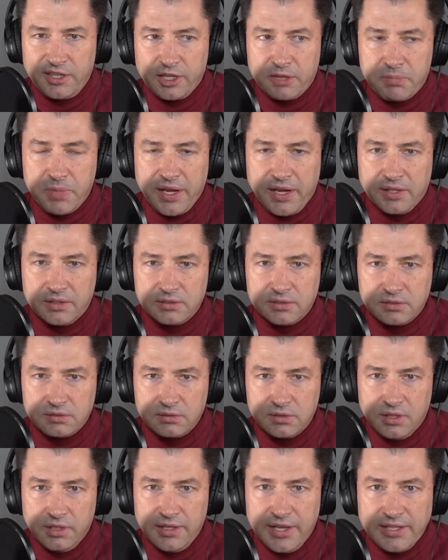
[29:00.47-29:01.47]
of your pants.
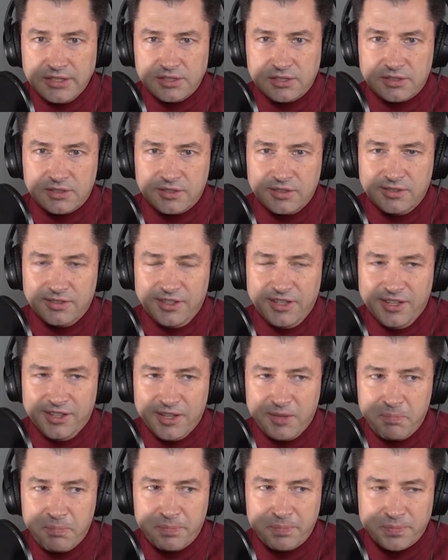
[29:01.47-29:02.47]
And that's in
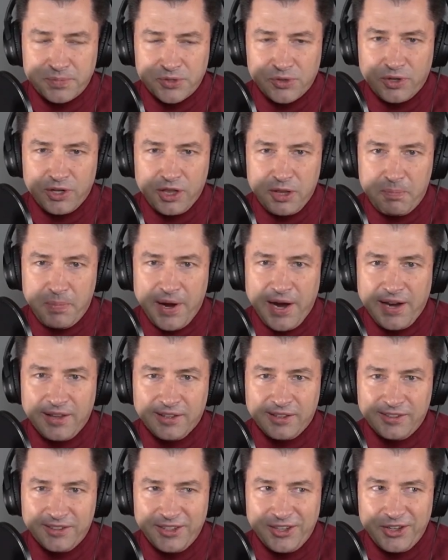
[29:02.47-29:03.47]
the sort of the
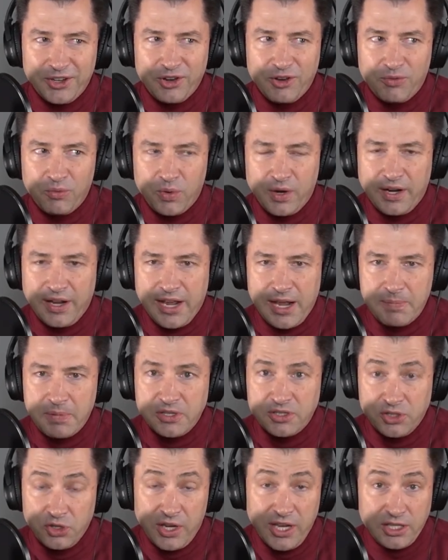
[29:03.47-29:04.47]
pilot lingo of what
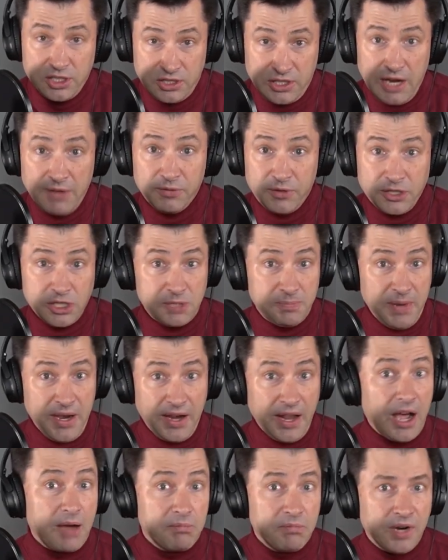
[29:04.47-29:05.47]
happens. You get definitely sped
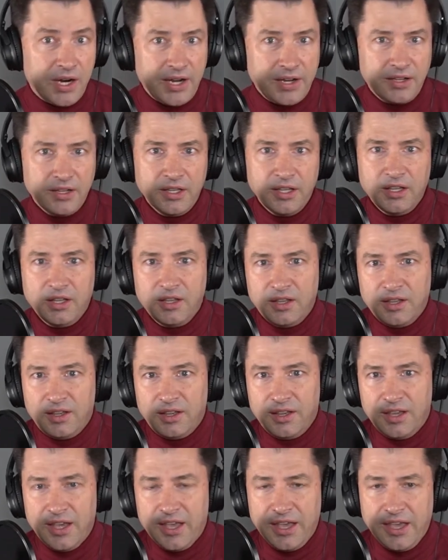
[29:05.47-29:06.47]
up, right? Mm-hmm.